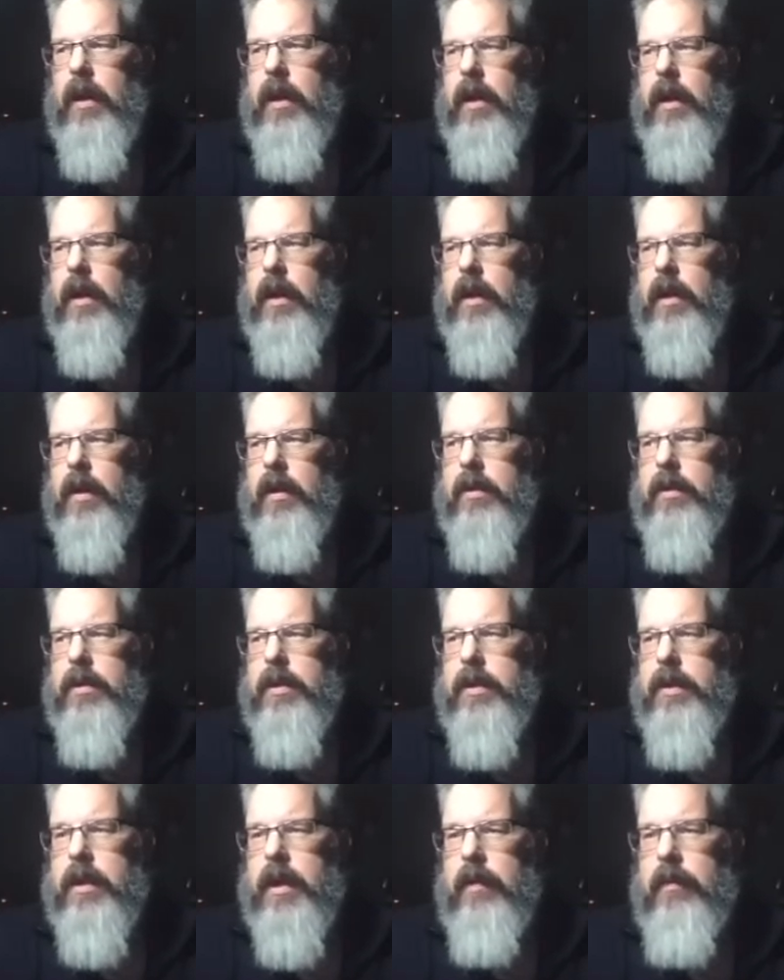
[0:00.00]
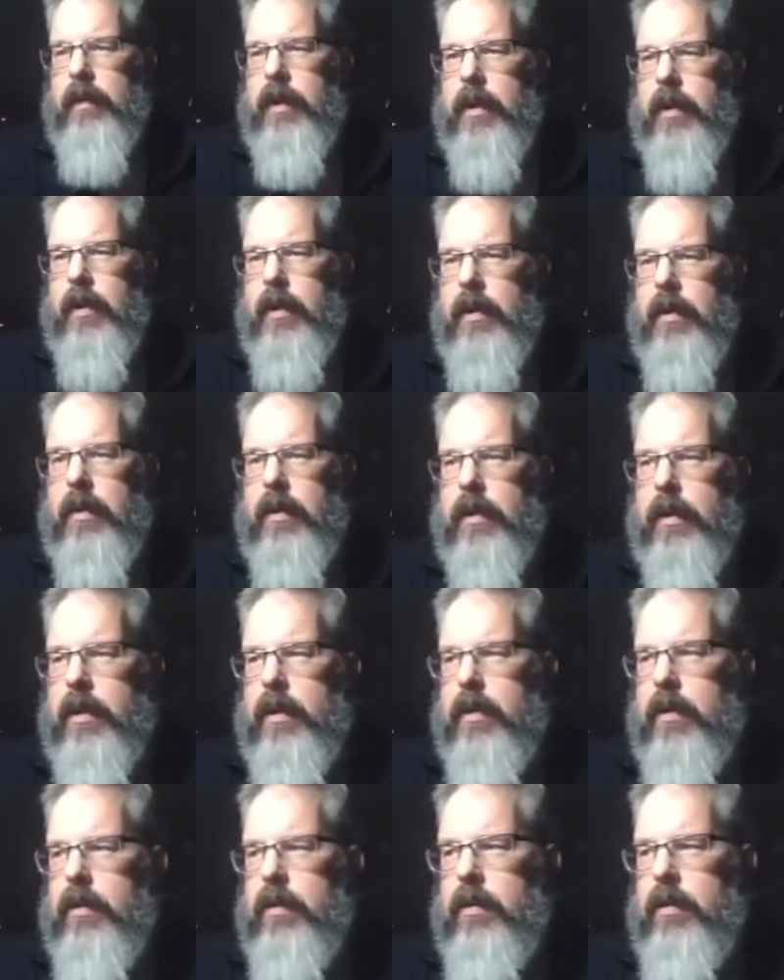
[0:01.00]
and I'll just have it hard
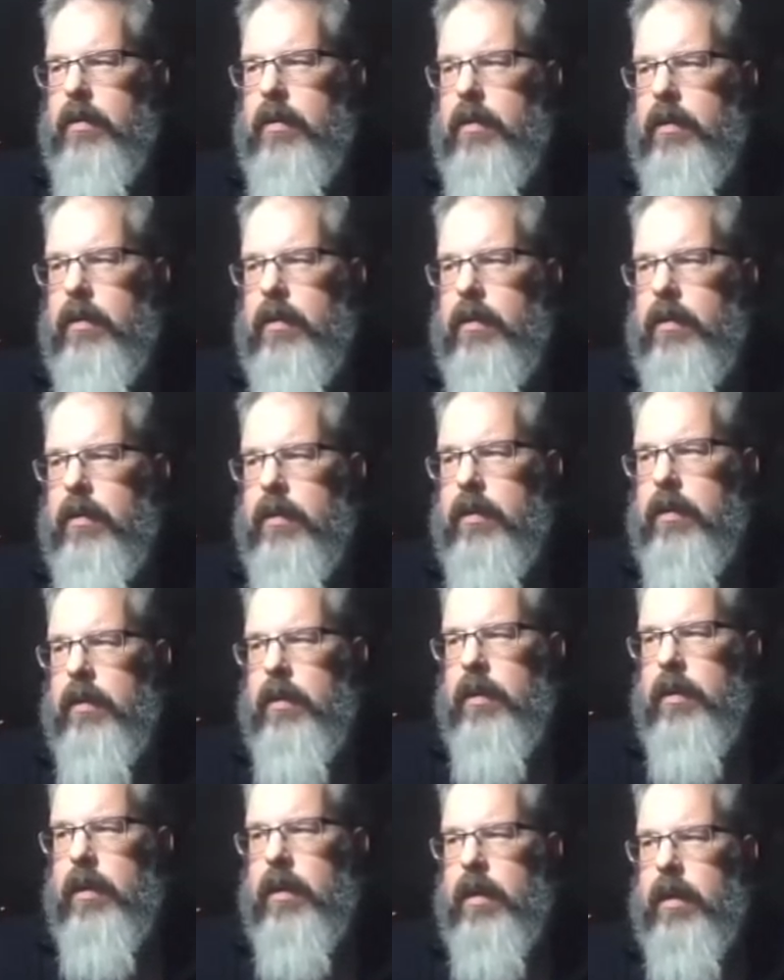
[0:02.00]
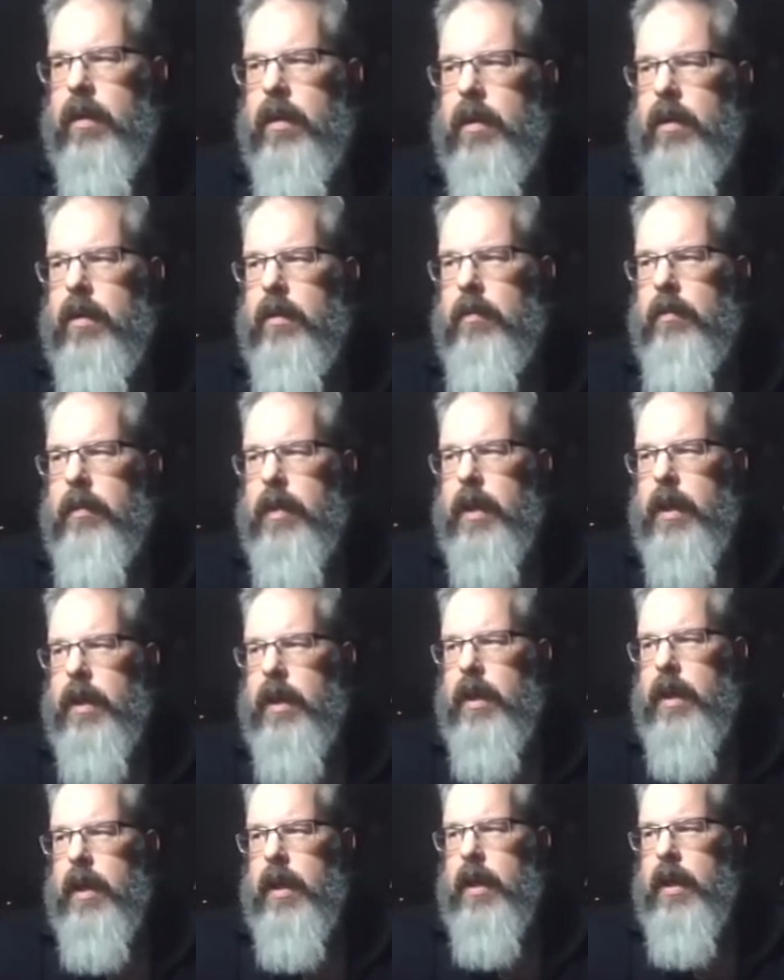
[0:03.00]
code
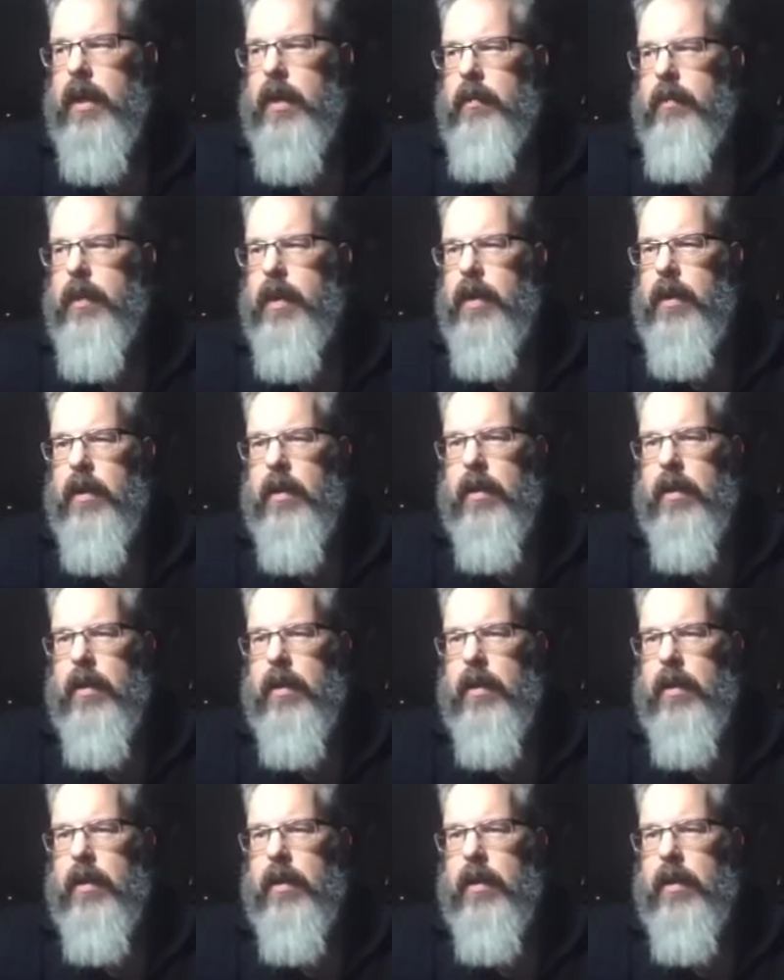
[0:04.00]
my name.